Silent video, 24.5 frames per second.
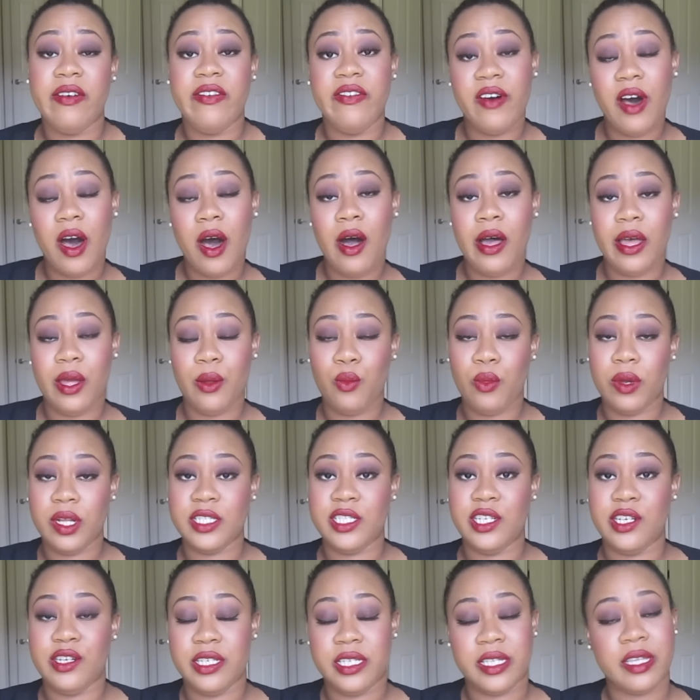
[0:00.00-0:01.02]
fall and
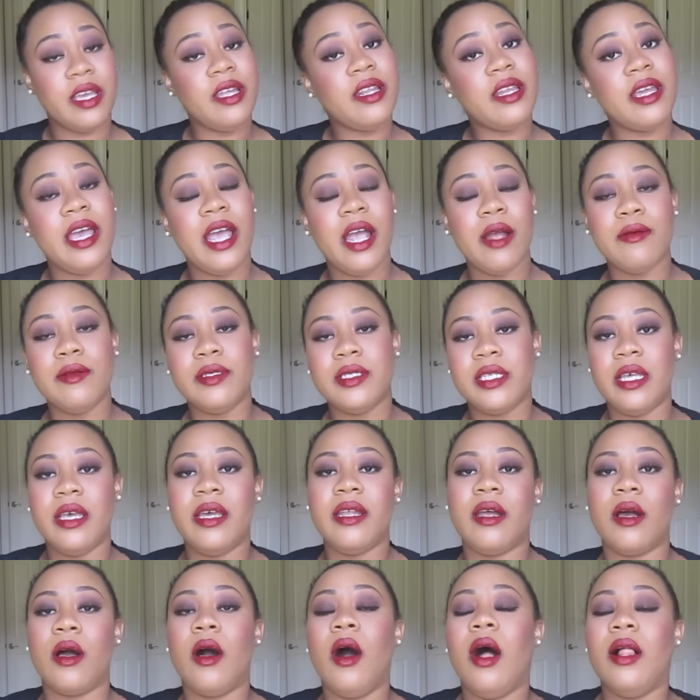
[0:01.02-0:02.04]
winter skincare
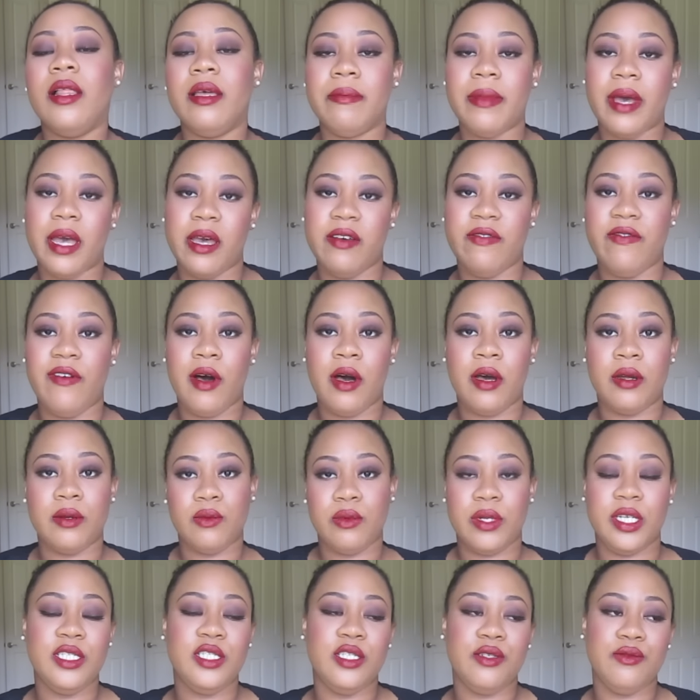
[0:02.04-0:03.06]
routine I call it my fall
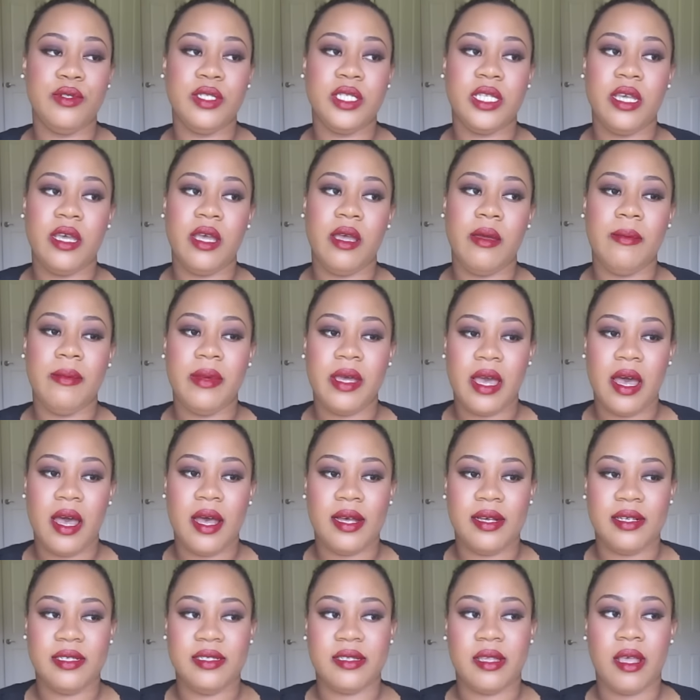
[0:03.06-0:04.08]
and winter routine
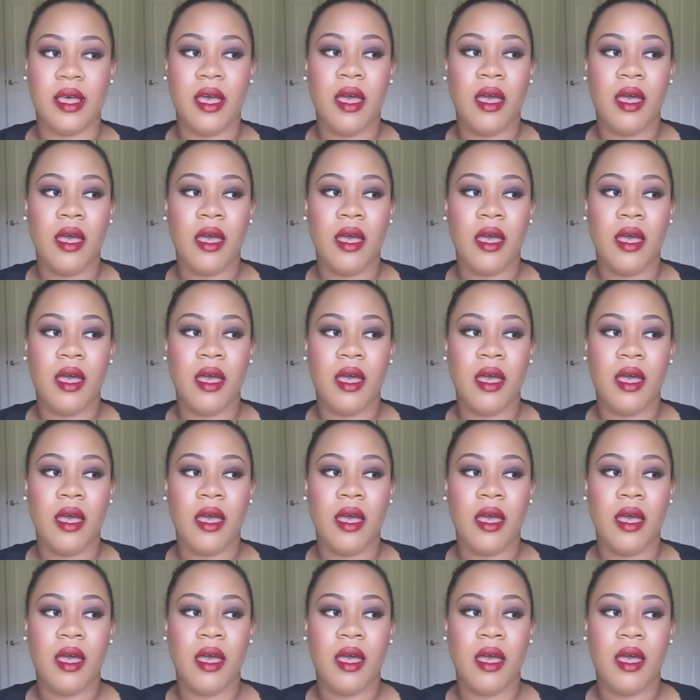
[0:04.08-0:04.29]
because